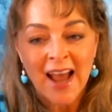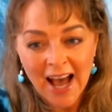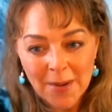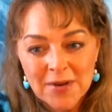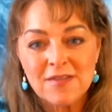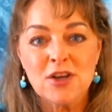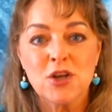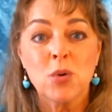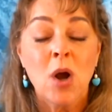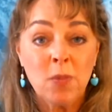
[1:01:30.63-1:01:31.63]
I'm giving
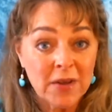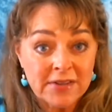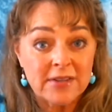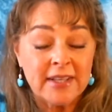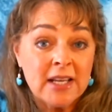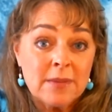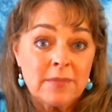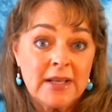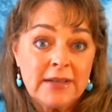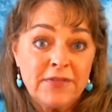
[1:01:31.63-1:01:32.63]
you, this is
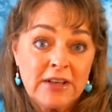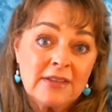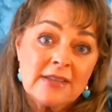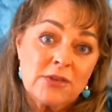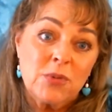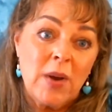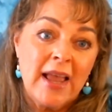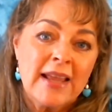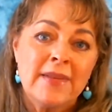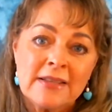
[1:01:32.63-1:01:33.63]
him. He feels this
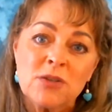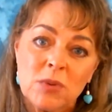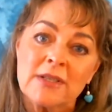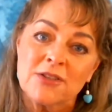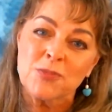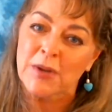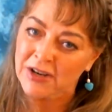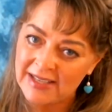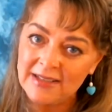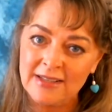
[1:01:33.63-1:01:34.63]
way. And this is what his
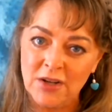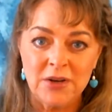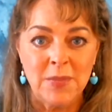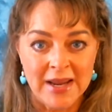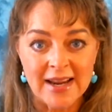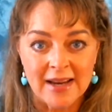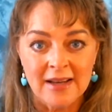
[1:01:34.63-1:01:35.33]
experience is going to be.